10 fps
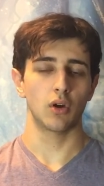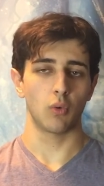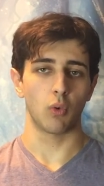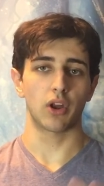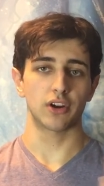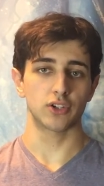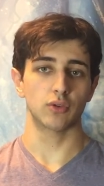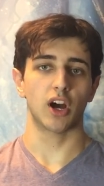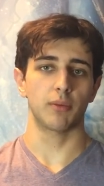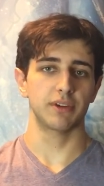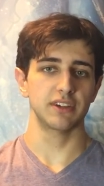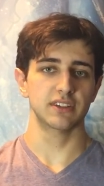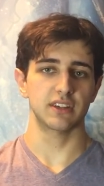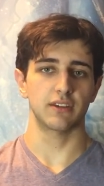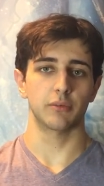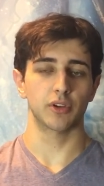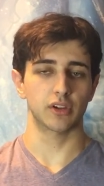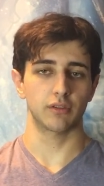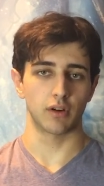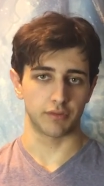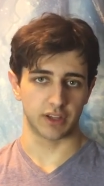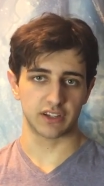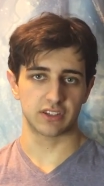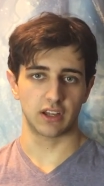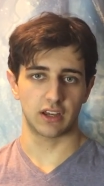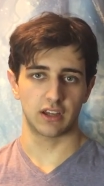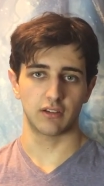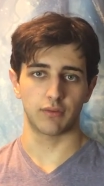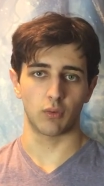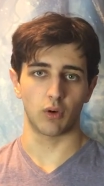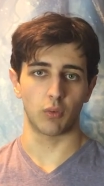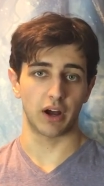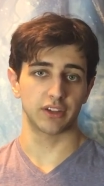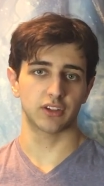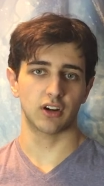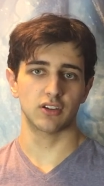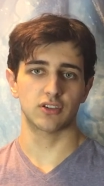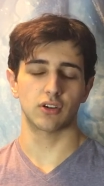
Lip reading: 1 or 2 copies if I'm looking for a flex slot for wild cards.